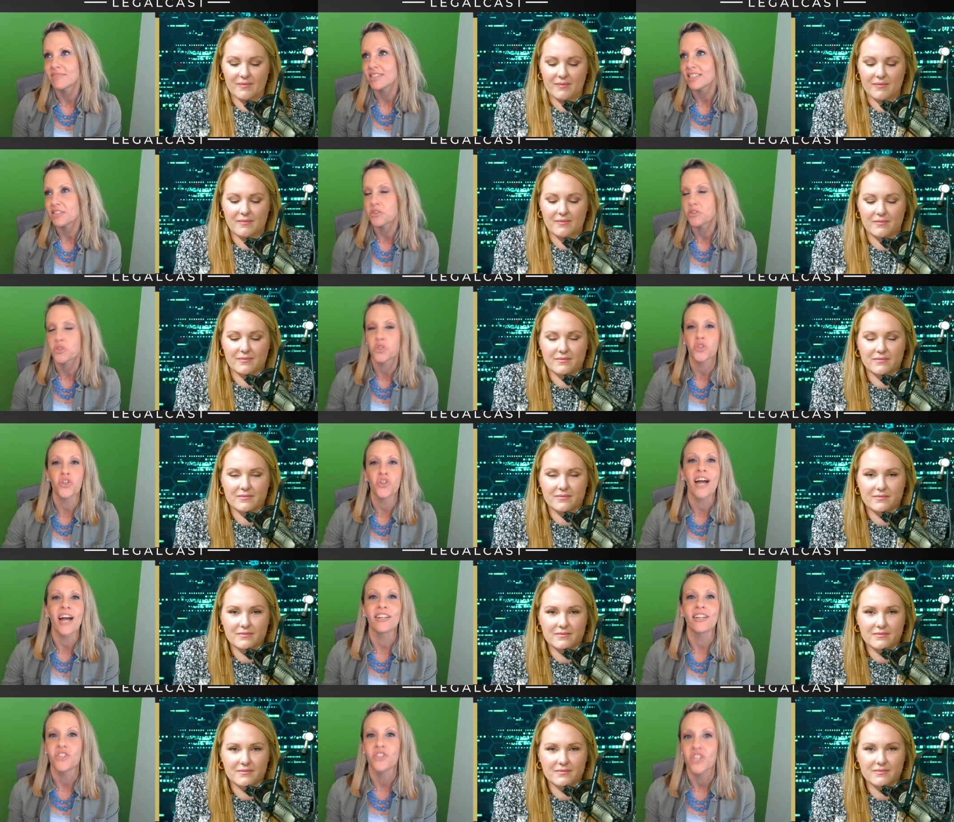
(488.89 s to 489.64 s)

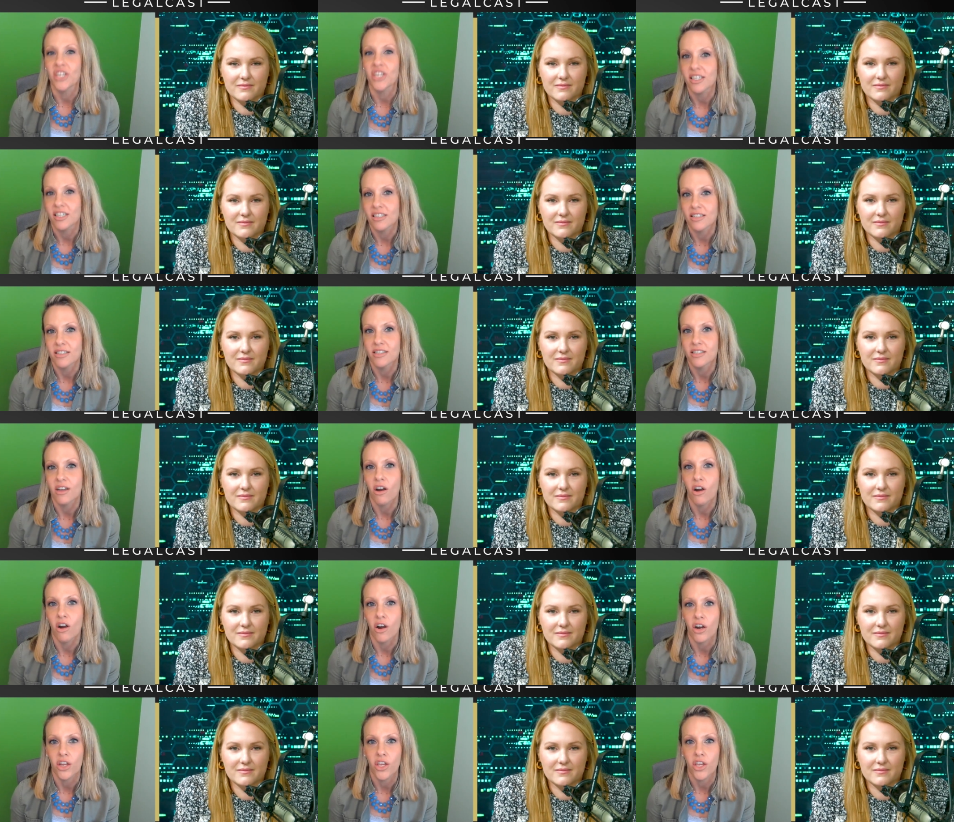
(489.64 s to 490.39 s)
Speaker 1: strategies
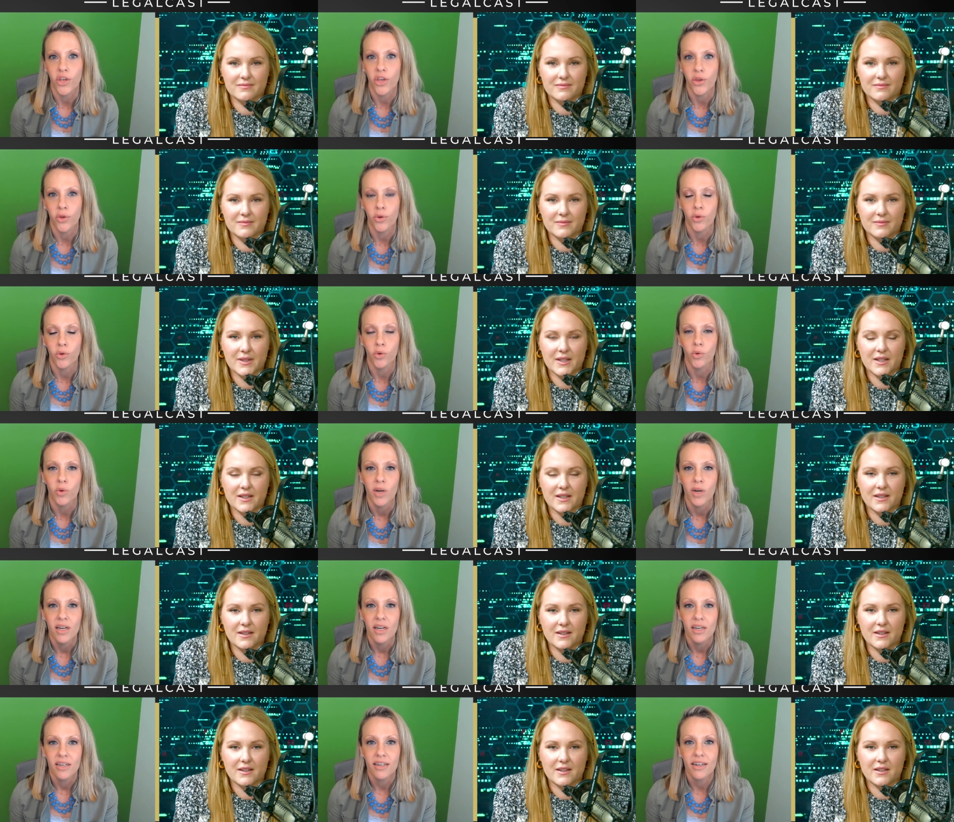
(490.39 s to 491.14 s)
are you
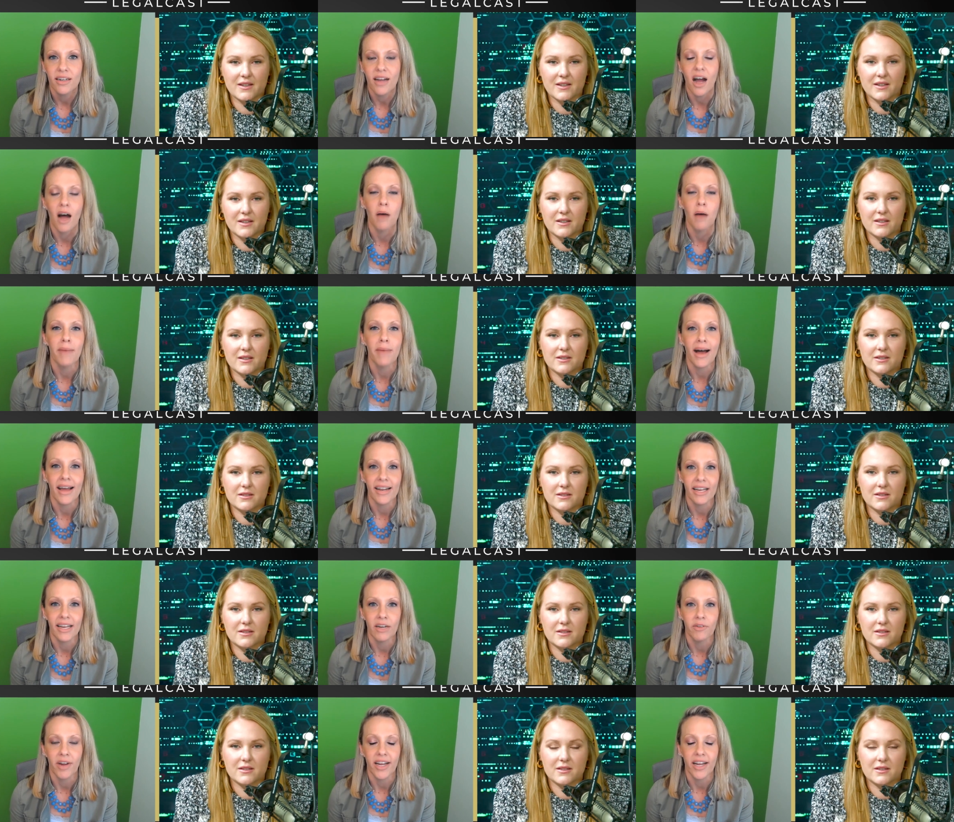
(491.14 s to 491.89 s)

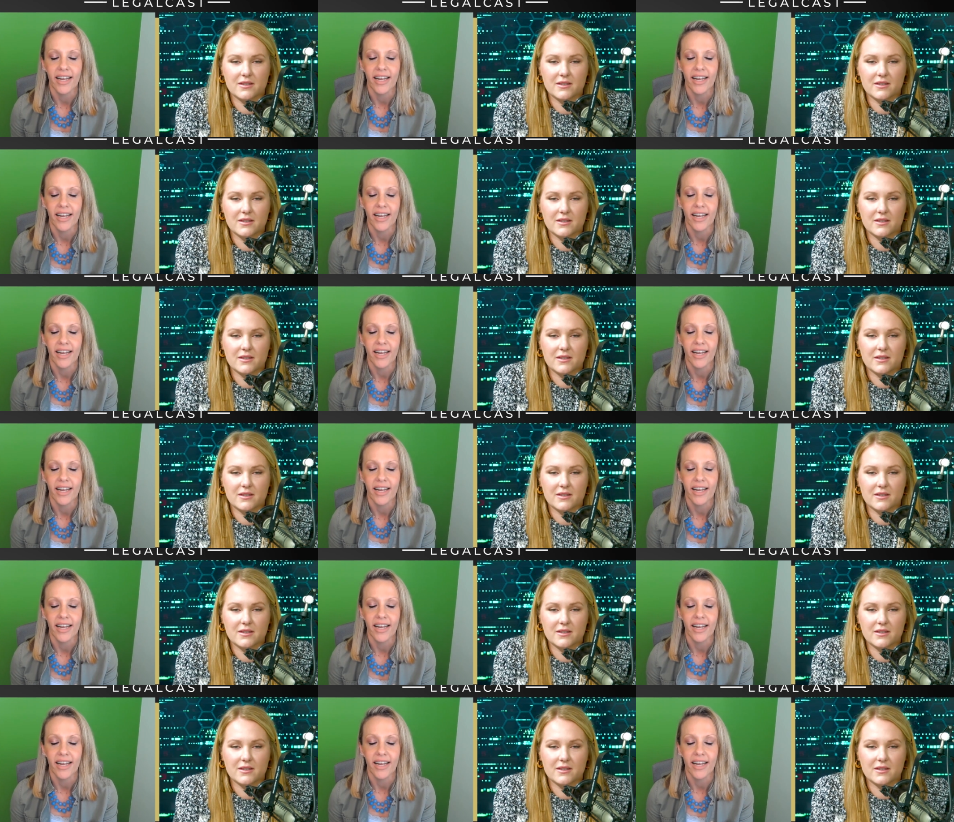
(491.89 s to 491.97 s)
combating right